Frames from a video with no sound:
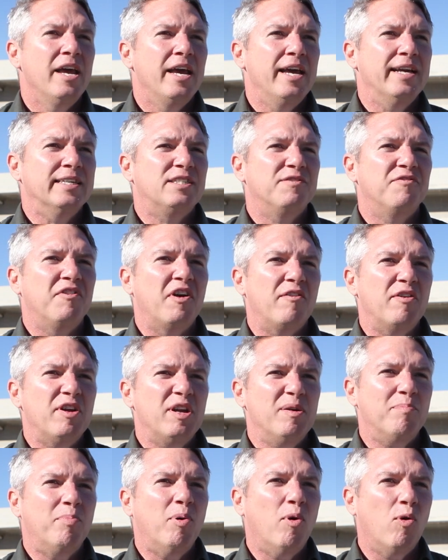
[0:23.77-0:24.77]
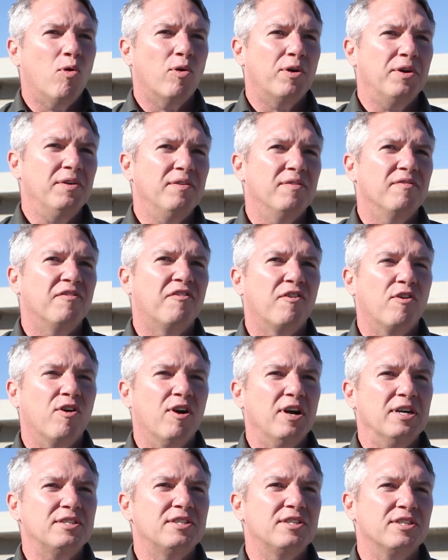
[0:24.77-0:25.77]
It's very important
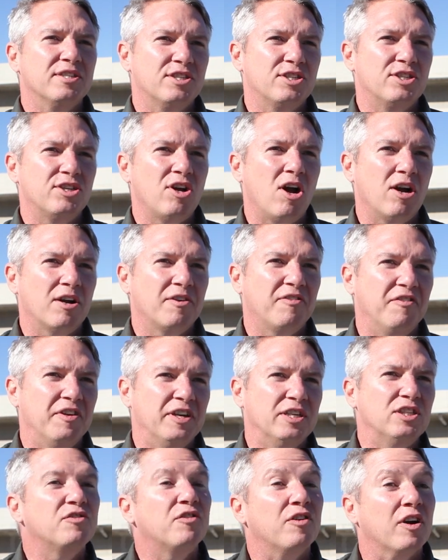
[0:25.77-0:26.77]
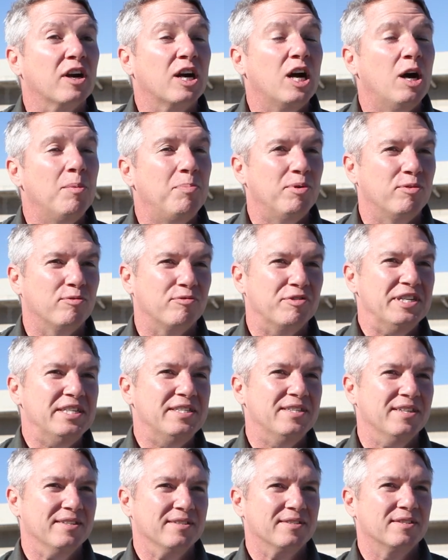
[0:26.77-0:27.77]
for us to stock fish for a couple
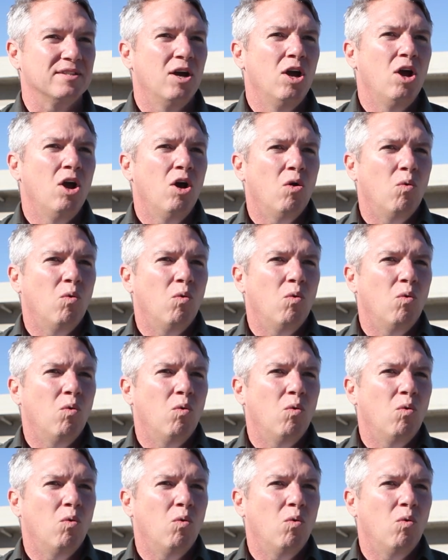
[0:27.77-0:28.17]
reasons.